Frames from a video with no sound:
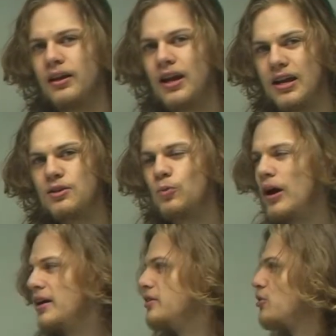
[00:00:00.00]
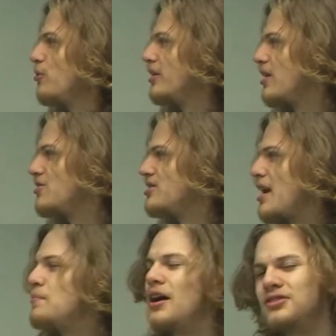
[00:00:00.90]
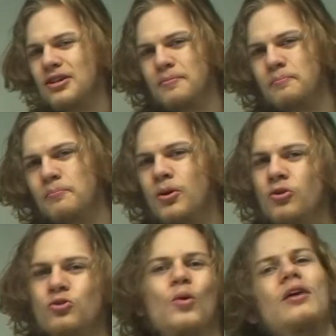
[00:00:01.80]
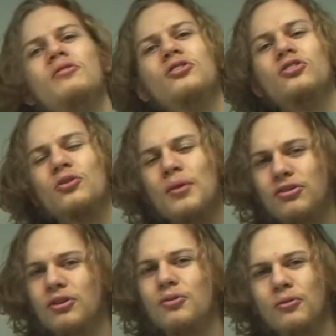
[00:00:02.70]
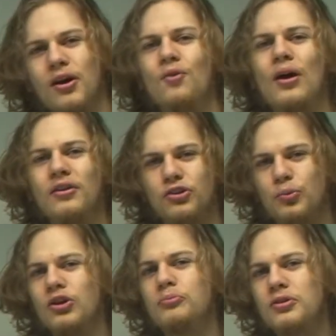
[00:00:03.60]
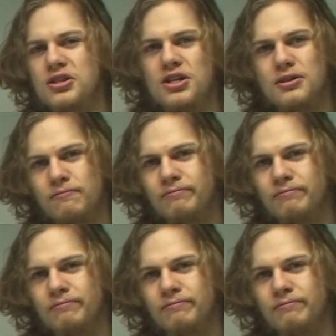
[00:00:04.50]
Either way, you're going to get the same answer because the wave is symmetrical around its rest position.